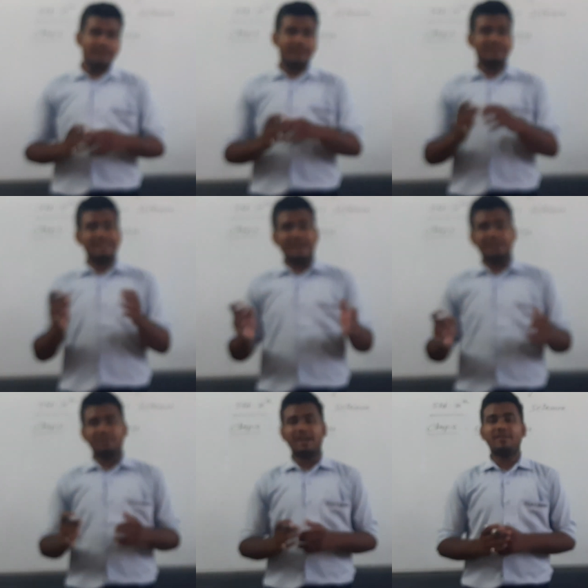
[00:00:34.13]
In
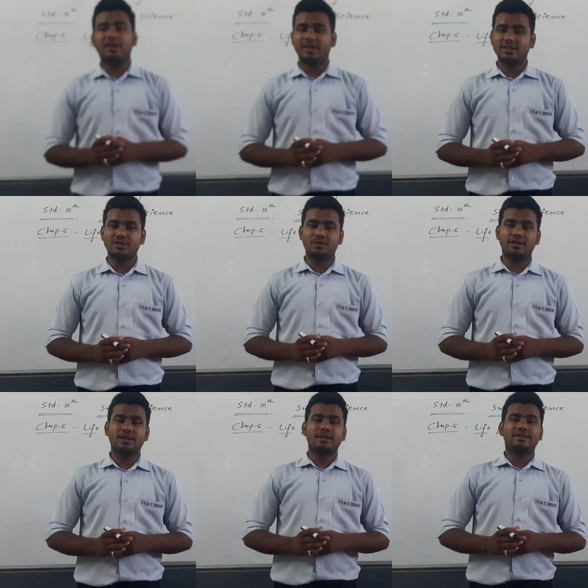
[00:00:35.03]
that, we have
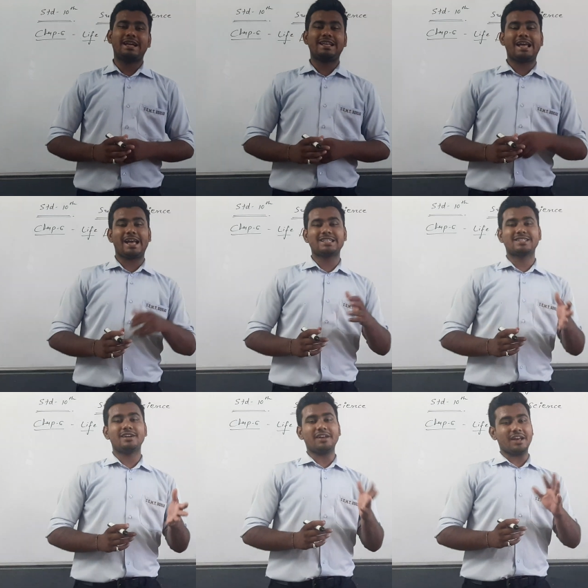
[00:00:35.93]
understood that the
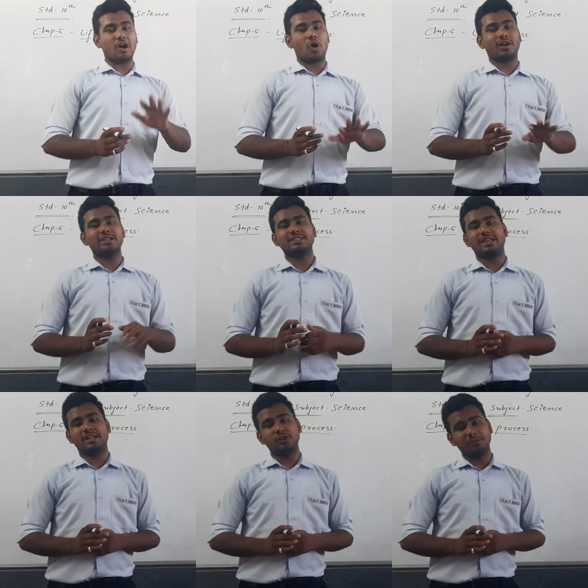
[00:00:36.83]
excretory organs
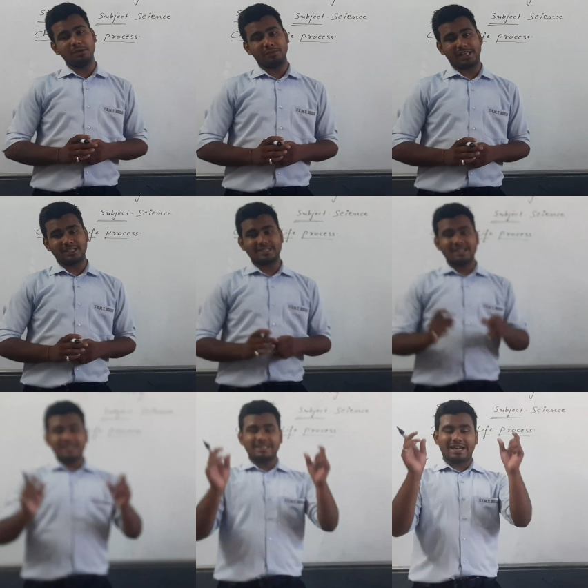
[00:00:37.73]
in human
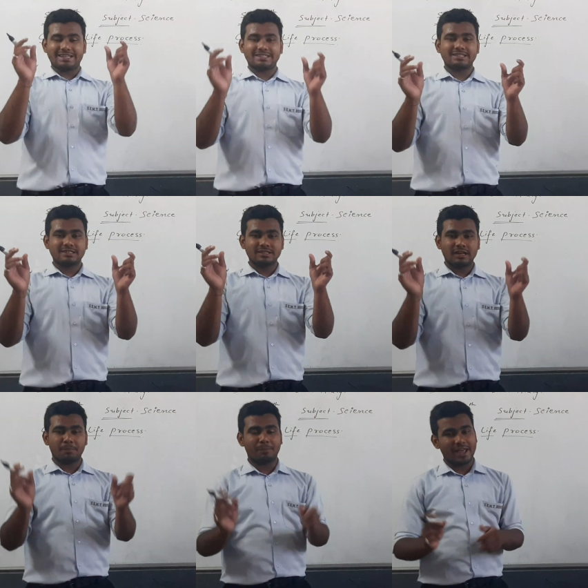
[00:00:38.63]
beings, that is
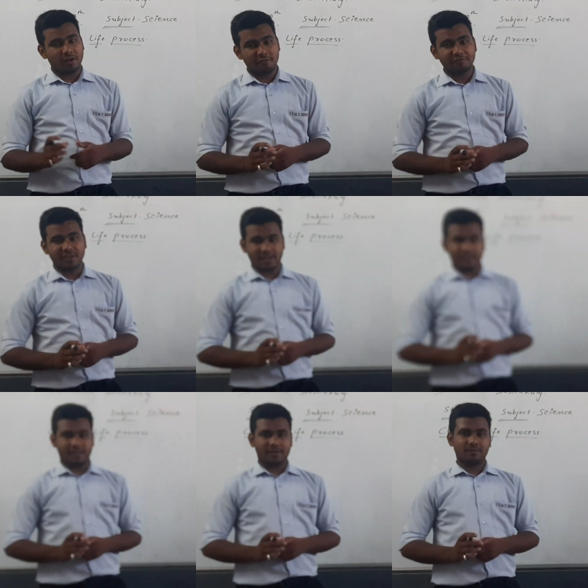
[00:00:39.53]
a pair of
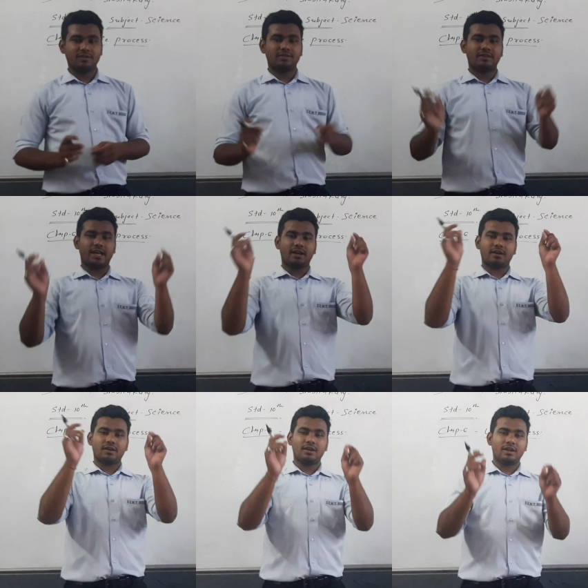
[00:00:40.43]
kidney,
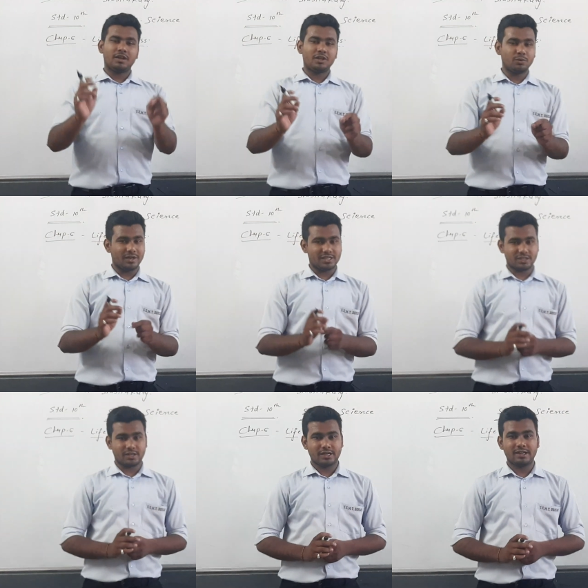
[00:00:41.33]
then
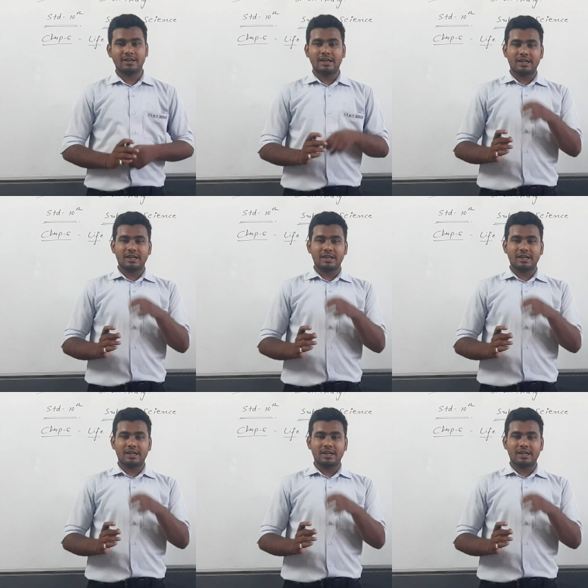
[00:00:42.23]
ureter,